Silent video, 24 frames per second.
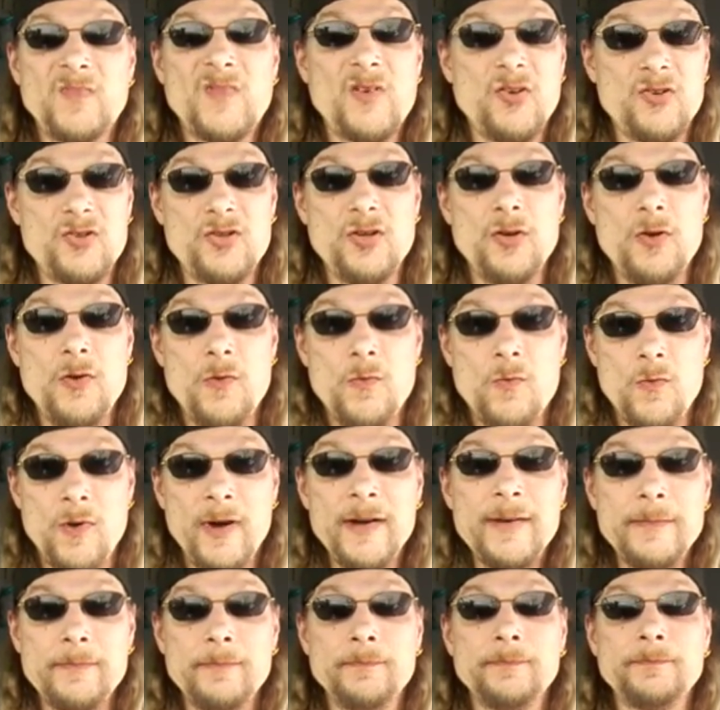Because you know
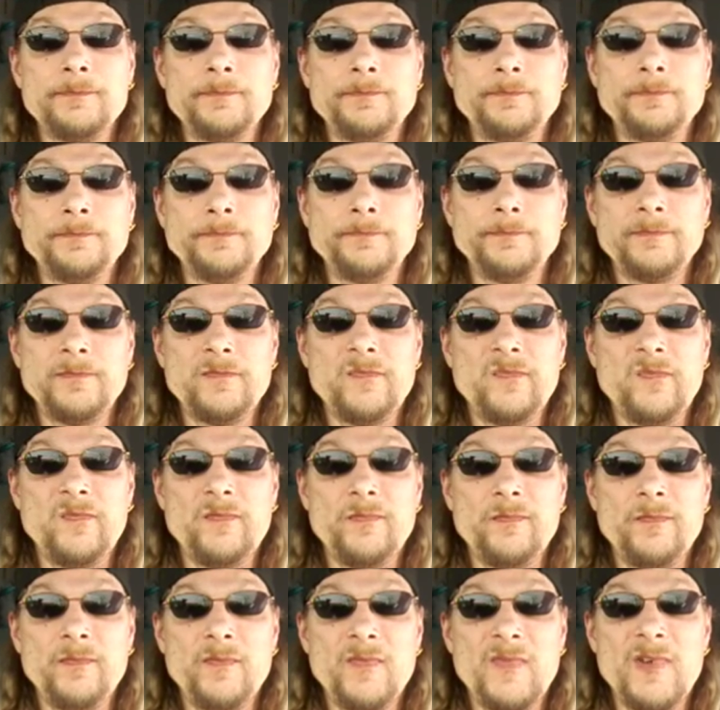what?
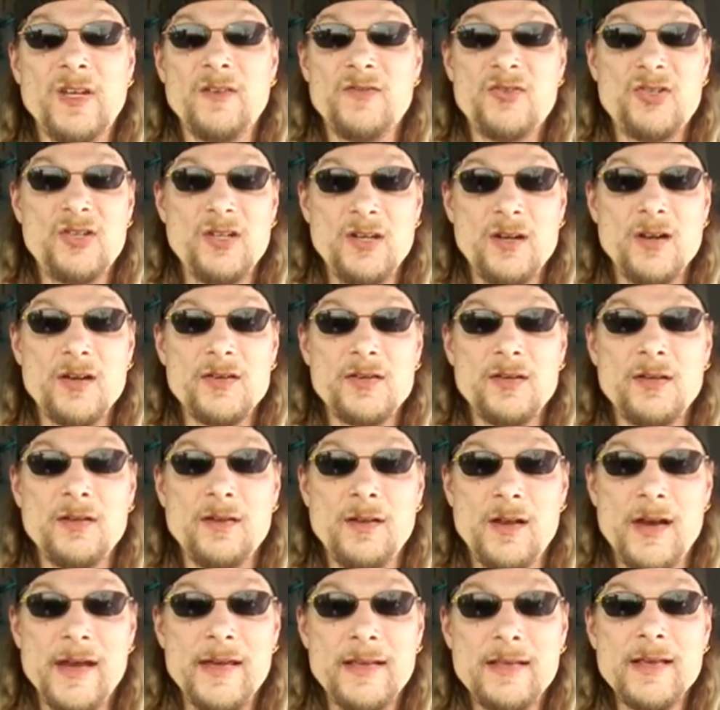If she
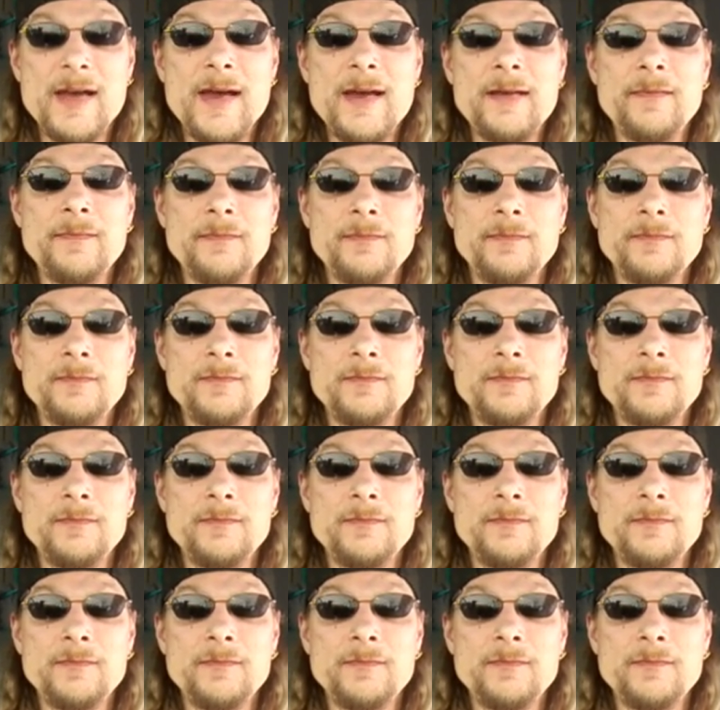doesn't like that,